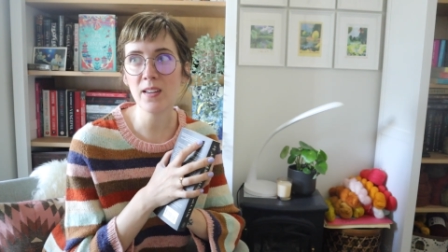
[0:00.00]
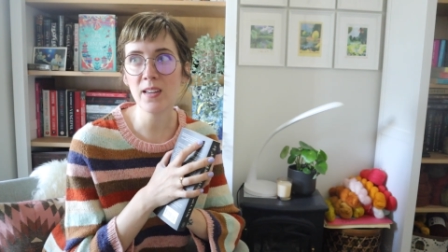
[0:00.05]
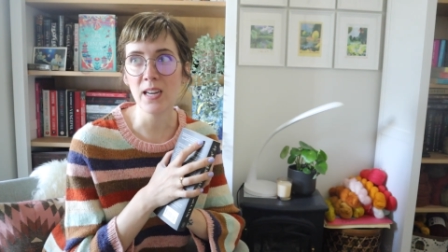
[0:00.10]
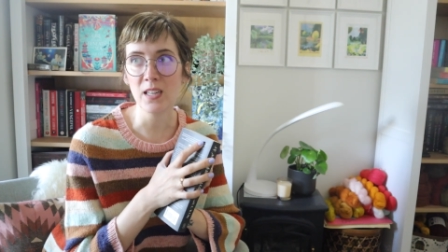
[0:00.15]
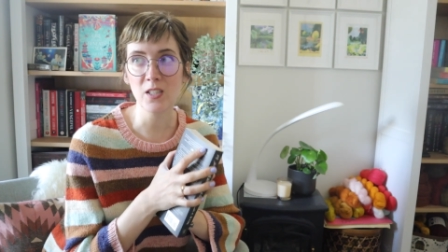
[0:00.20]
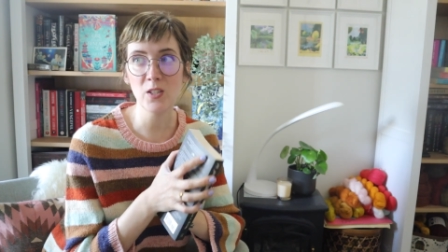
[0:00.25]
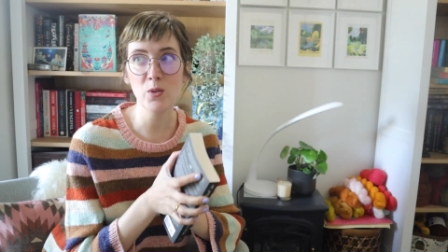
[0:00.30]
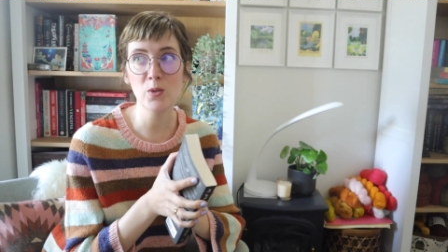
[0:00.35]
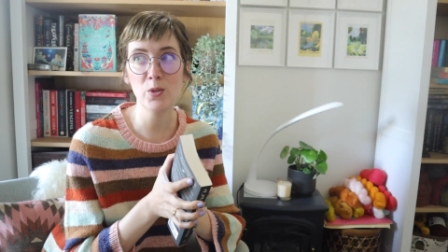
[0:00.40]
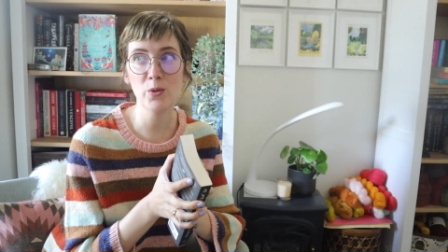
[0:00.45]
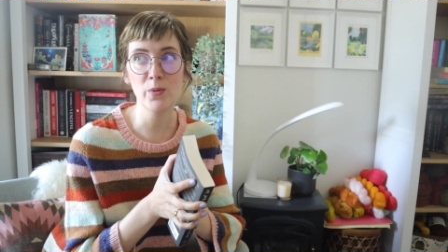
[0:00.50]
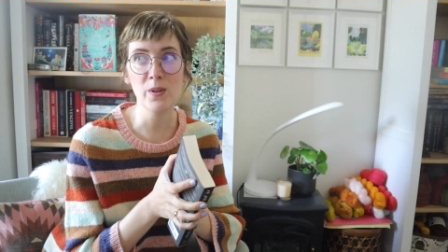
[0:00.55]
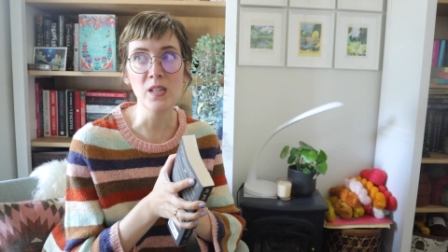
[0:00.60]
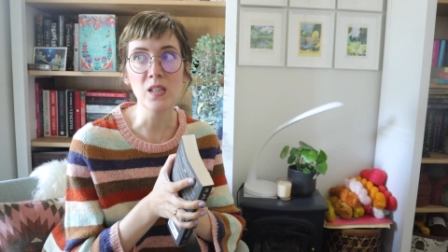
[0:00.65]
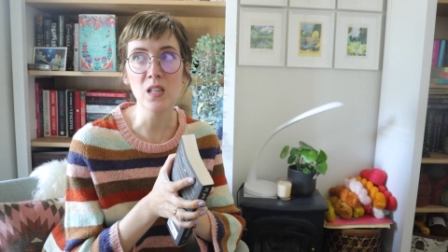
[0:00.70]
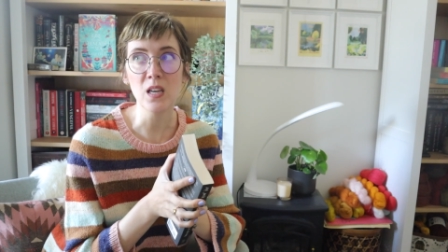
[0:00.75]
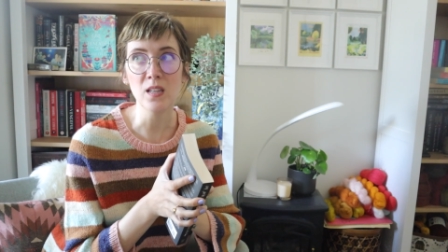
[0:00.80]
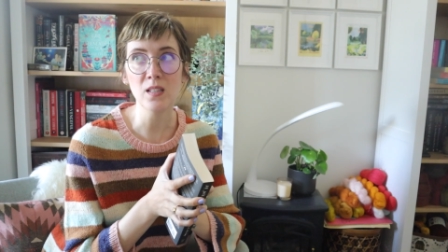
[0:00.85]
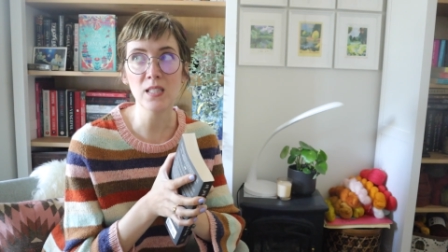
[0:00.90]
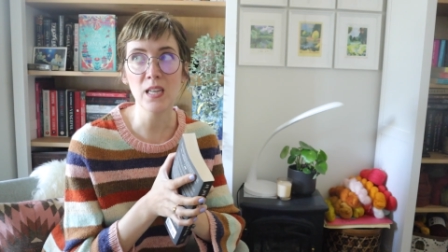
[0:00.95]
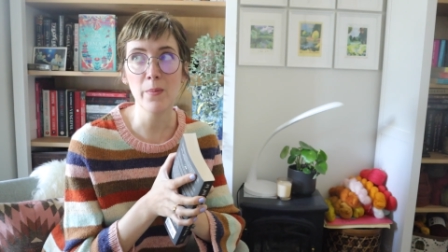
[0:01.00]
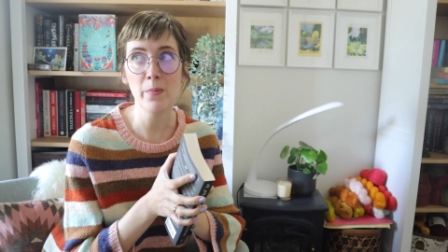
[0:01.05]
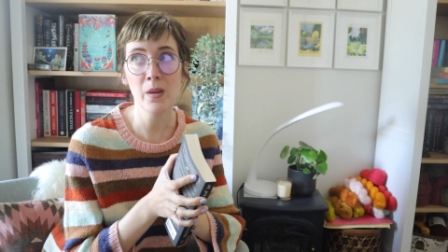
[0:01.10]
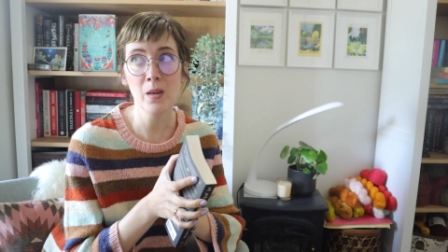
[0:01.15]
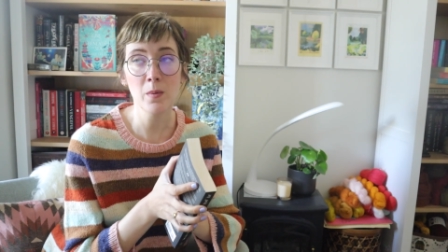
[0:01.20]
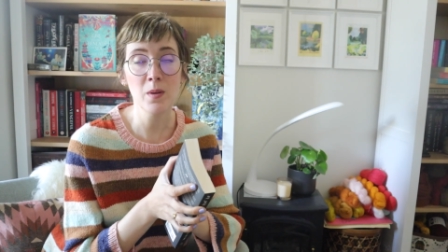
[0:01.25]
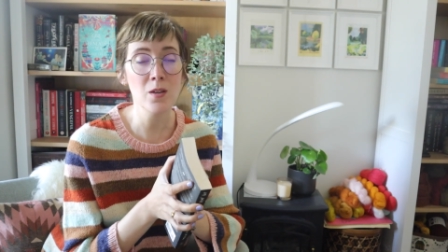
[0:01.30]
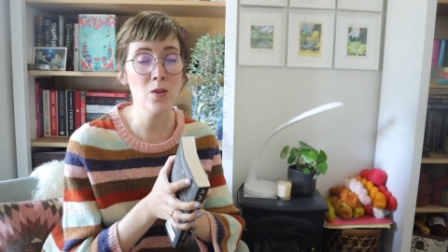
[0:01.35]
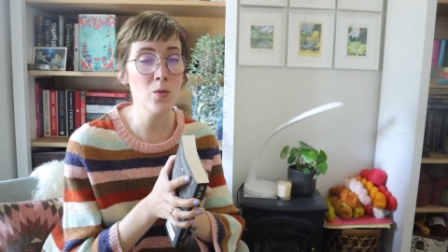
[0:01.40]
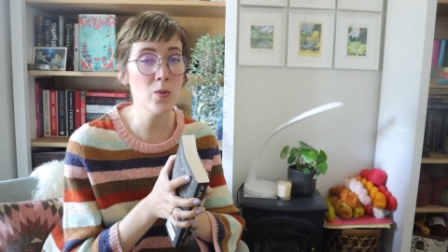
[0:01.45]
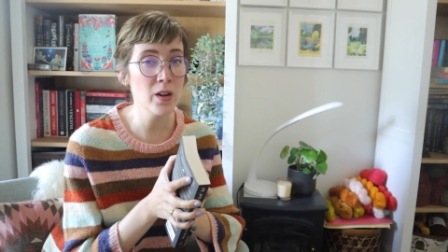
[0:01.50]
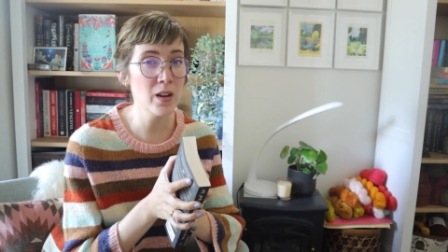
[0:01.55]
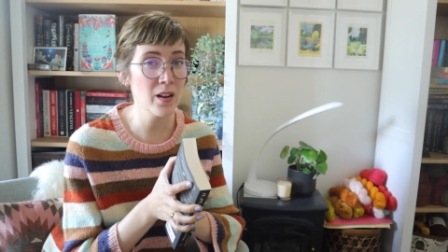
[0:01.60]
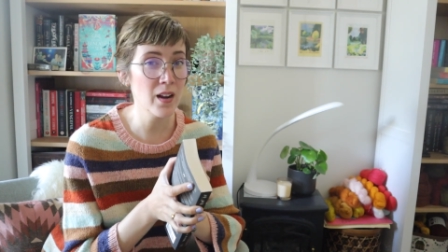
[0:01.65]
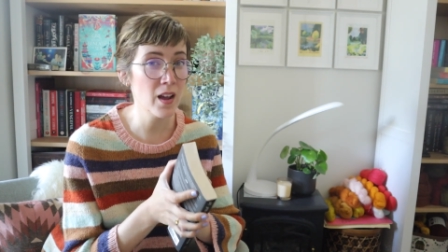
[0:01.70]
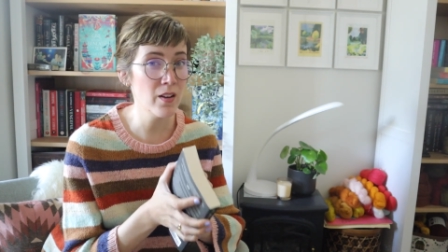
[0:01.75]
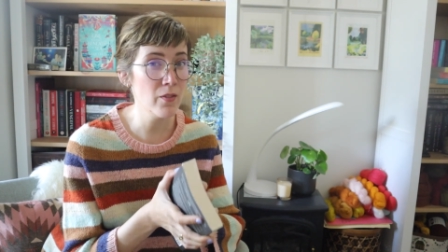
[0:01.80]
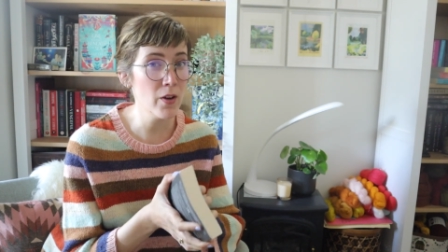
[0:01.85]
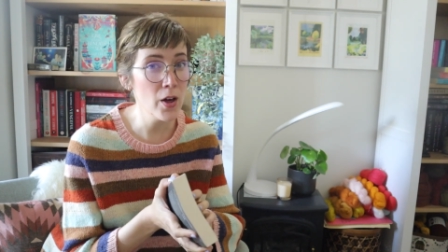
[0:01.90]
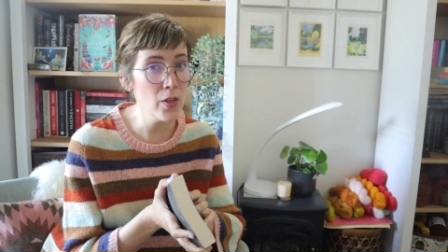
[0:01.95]
gets you to read things that maybe you
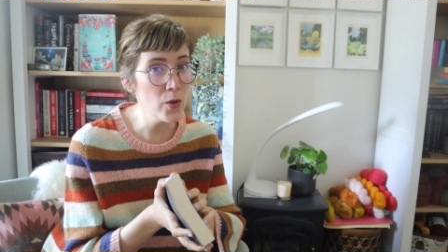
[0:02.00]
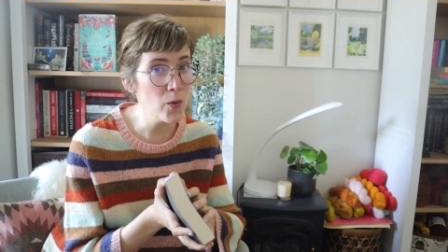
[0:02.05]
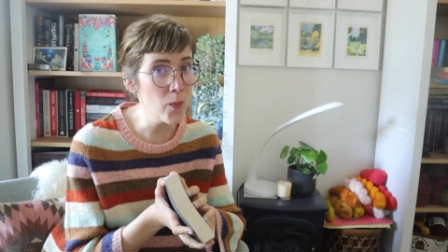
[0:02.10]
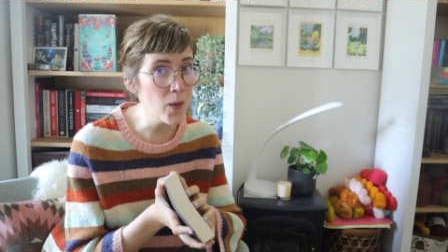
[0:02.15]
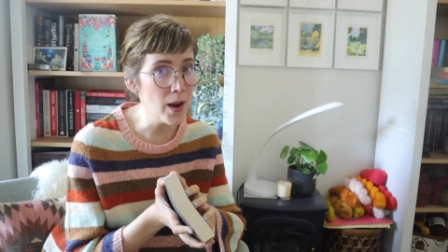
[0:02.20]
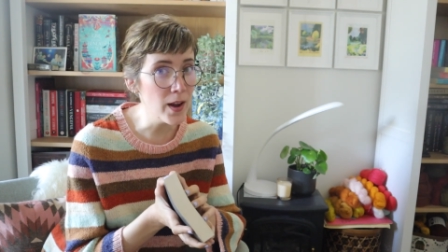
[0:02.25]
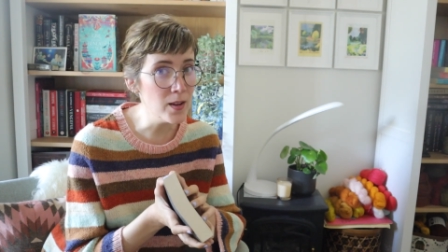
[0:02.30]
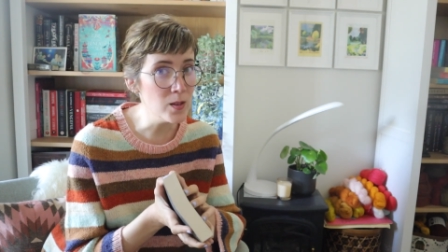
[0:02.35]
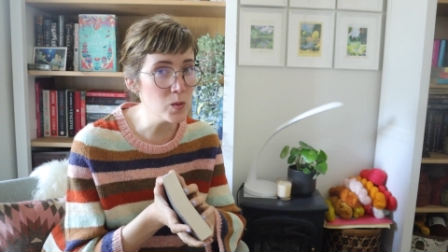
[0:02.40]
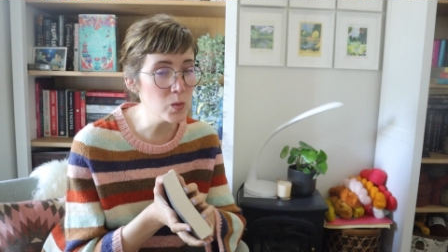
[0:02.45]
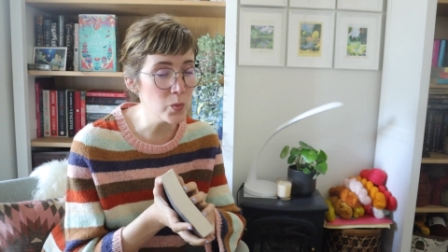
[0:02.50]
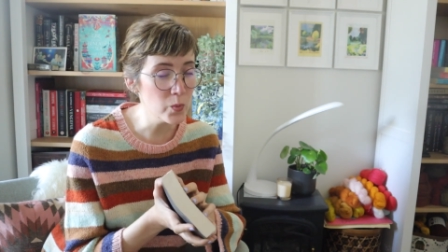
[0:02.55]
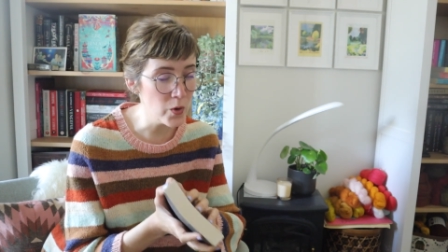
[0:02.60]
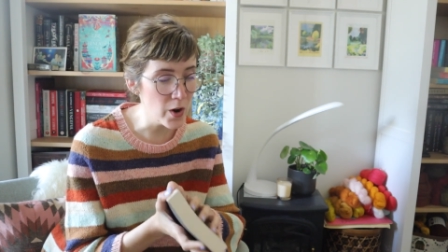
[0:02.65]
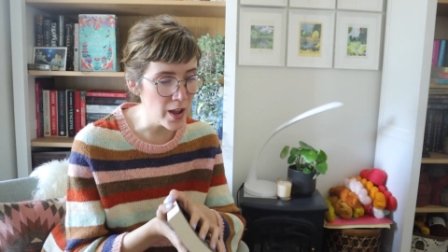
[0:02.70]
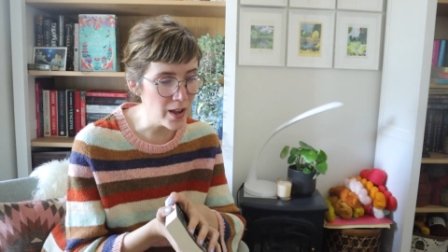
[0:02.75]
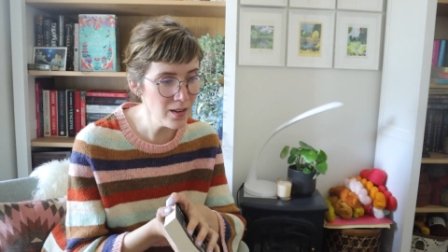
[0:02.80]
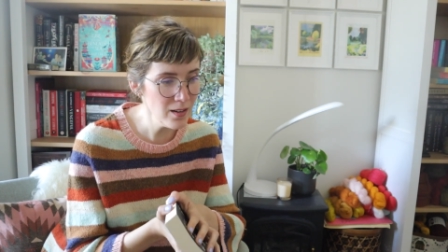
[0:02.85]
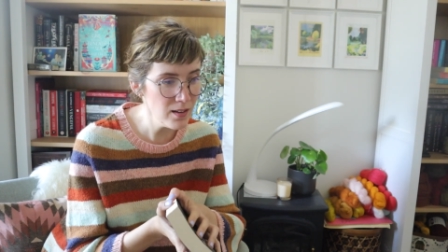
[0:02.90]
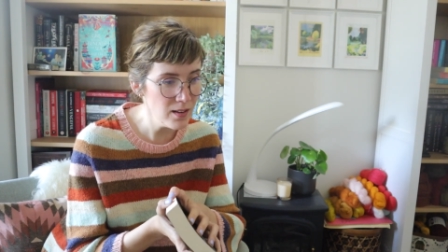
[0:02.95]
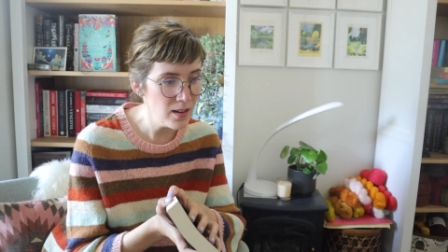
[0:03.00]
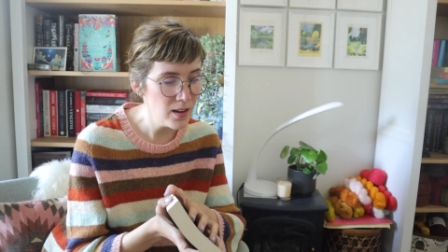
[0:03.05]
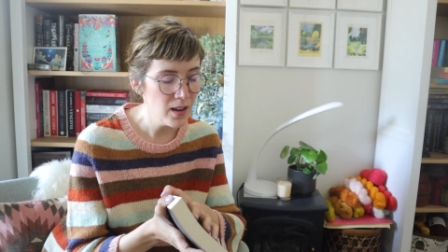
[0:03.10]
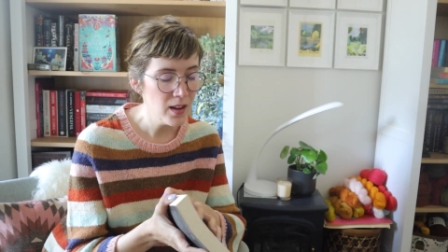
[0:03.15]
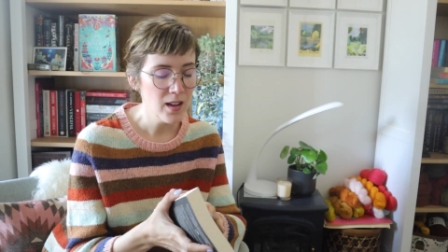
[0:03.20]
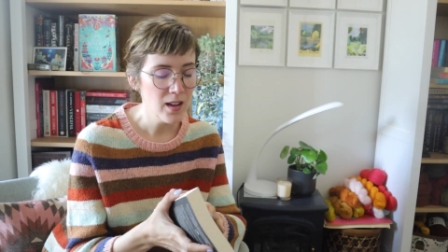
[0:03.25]
wouldn't have otherwise read.